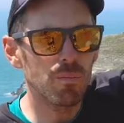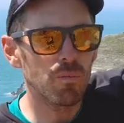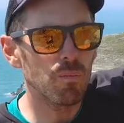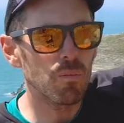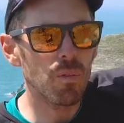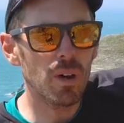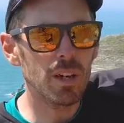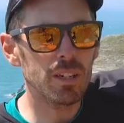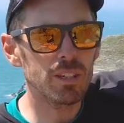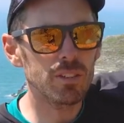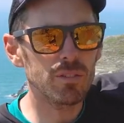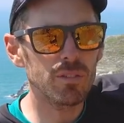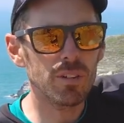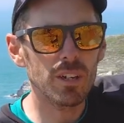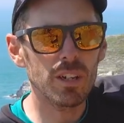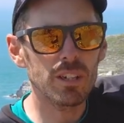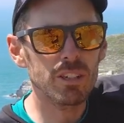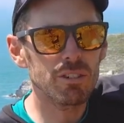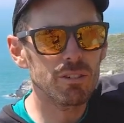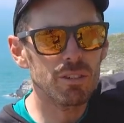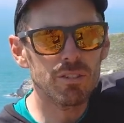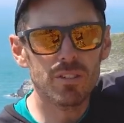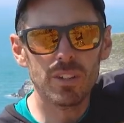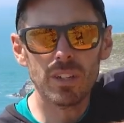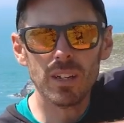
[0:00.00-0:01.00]
Vice
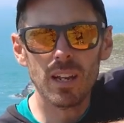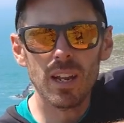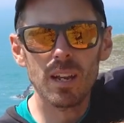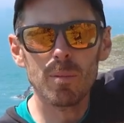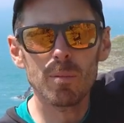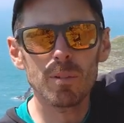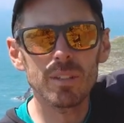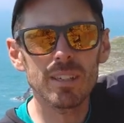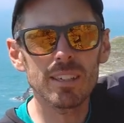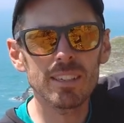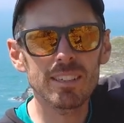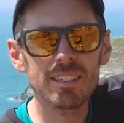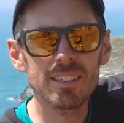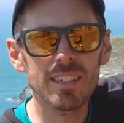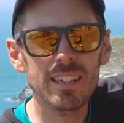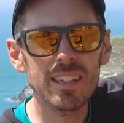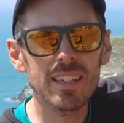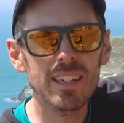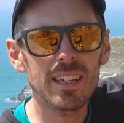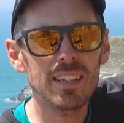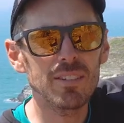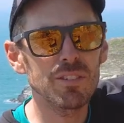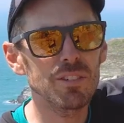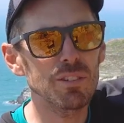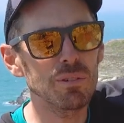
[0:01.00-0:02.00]
versa, if you climb on these sea
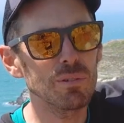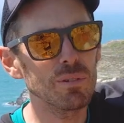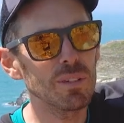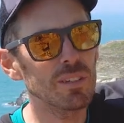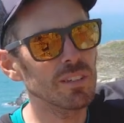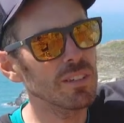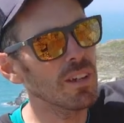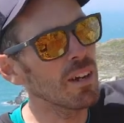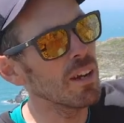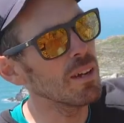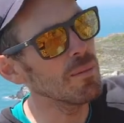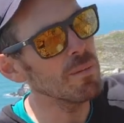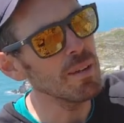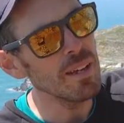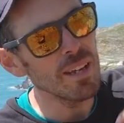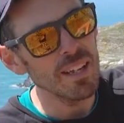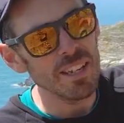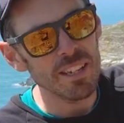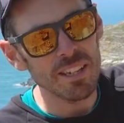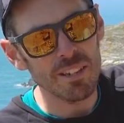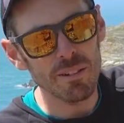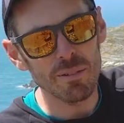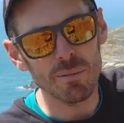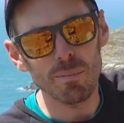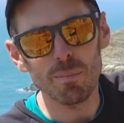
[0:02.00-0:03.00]
cliffs all the time,
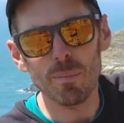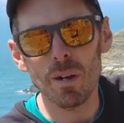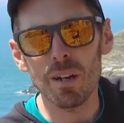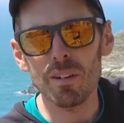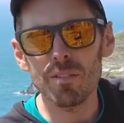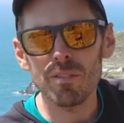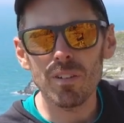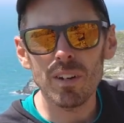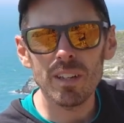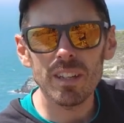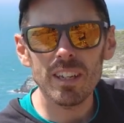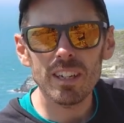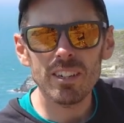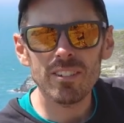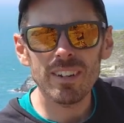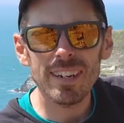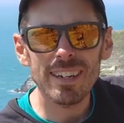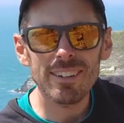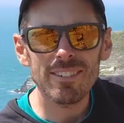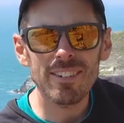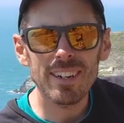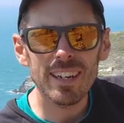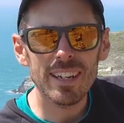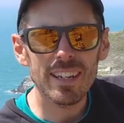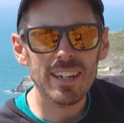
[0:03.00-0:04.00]
you might find the grit
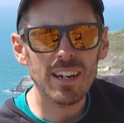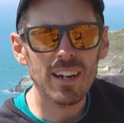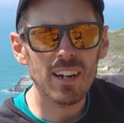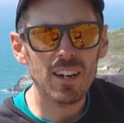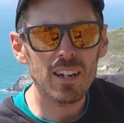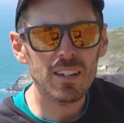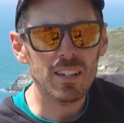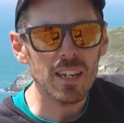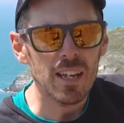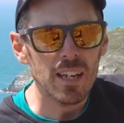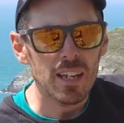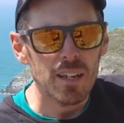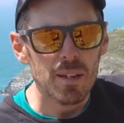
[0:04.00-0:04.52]
really hard.